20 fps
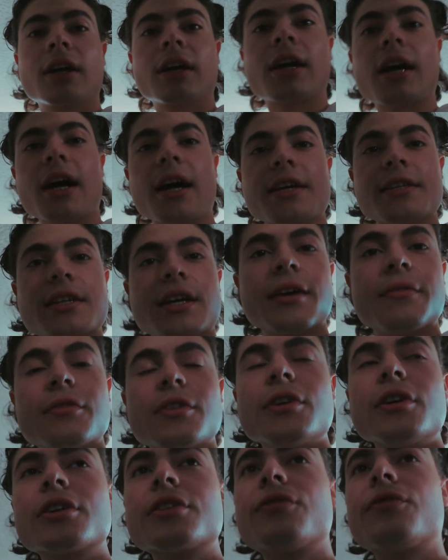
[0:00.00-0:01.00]
Guys, I've
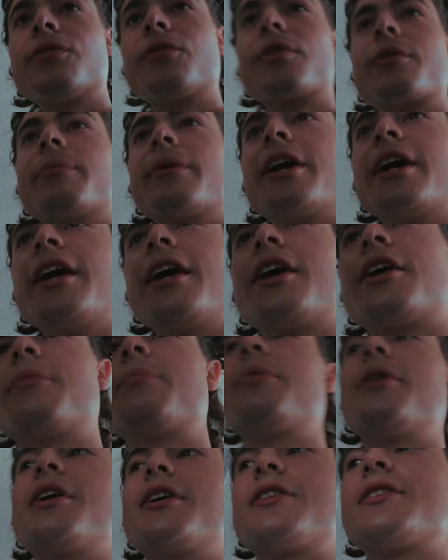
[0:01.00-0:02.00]
looked for my
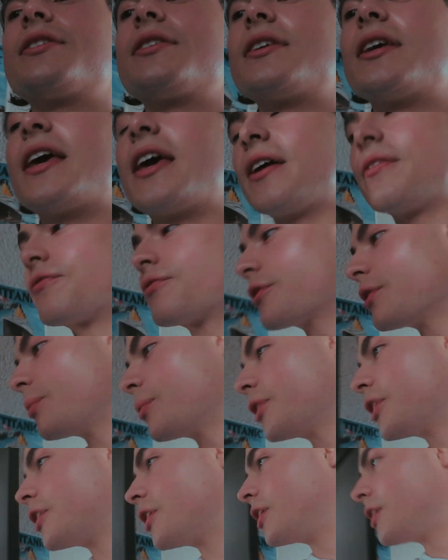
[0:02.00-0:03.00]
AirPods
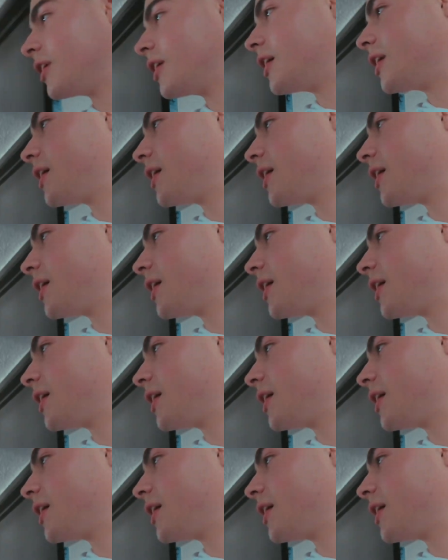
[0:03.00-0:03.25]
everywhere,